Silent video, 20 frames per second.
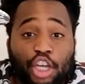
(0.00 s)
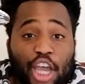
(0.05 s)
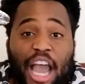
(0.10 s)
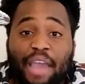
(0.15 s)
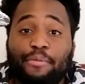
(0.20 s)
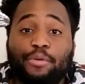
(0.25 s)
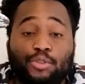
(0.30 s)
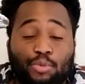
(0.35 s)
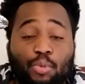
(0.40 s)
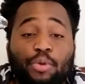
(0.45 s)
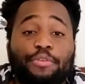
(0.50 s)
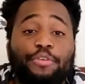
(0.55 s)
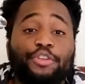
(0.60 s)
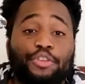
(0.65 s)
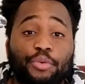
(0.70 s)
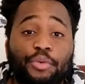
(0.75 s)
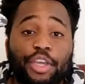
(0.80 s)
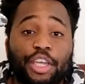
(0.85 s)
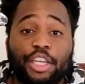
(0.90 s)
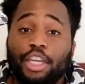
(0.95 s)
Kyrie was 1 for
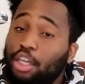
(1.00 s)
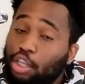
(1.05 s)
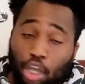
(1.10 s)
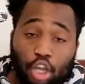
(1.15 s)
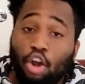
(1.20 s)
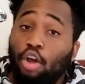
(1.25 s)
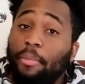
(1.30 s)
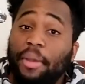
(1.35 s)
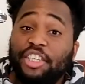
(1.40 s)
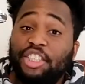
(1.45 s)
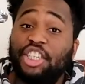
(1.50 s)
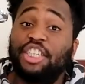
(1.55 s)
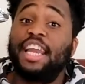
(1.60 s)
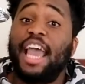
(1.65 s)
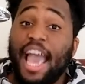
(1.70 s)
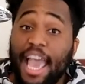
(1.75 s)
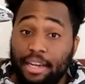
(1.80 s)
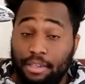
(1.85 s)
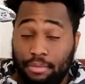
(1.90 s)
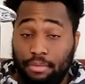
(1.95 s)
3. Y'all don't mention
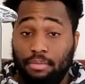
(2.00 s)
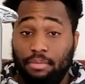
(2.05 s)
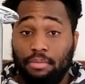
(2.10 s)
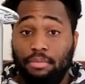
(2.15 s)
that.